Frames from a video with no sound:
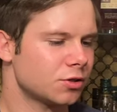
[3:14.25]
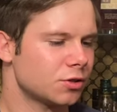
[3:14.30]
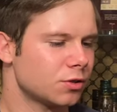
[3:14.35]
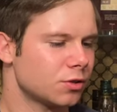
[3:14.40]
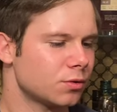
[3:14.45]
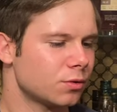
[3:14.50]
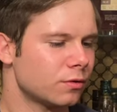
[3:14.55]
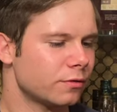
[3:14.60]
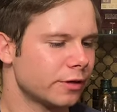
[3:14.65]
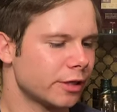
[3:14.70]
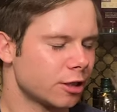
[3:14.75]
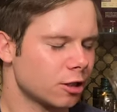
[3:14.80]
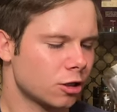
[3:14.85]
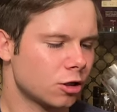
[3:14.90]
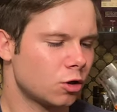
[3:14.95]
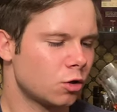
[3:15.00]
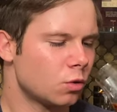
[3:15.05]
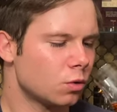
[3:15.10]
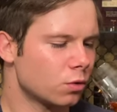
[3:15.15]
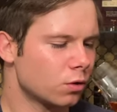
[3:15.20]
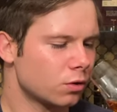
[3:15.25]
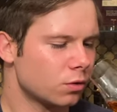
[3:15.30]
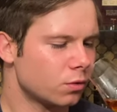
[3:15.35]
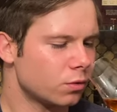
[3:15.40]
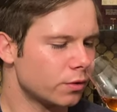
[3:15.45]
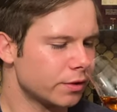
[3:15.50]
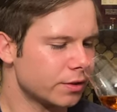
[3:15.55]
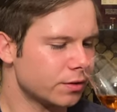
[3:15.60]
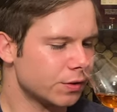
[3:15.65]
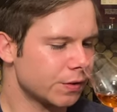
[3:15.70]
So sort of like a corn
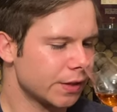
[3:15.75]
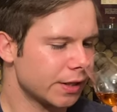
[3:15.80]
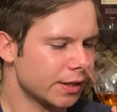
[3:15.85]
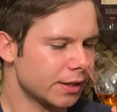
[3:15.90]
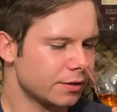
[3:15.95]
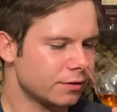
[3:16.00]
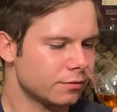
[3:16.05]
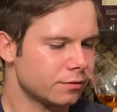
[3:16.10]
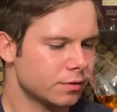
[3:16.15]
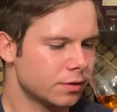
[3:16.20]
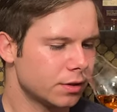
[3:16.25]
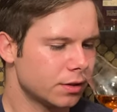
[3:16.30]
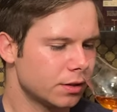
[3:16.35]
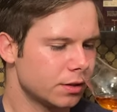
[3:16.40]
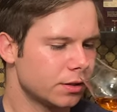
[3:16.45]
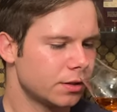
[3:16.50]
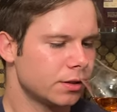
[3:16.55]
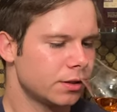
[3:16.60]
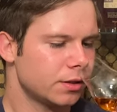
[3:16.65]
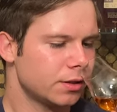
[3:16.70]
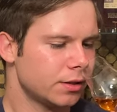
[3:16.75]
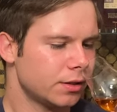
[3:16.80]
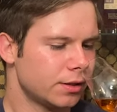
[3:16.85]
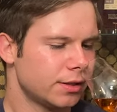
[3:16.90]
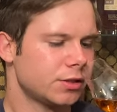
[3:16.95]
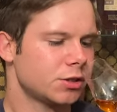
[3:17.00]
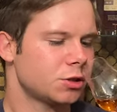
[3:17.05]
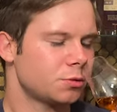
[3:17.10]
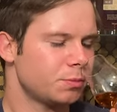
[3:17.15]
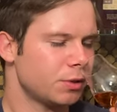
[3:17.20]
oil kind of
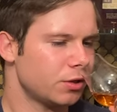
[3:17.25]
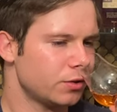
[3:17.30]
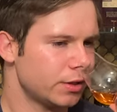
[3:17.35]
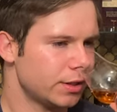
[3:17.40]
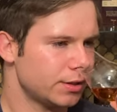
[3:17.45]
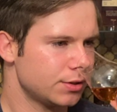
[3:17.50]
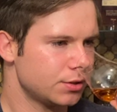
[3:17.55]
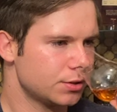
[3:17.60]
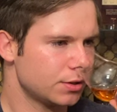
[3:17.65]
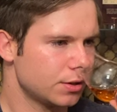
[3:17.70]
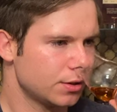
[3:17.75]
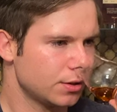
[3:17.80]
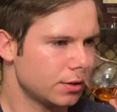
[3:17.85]
experience.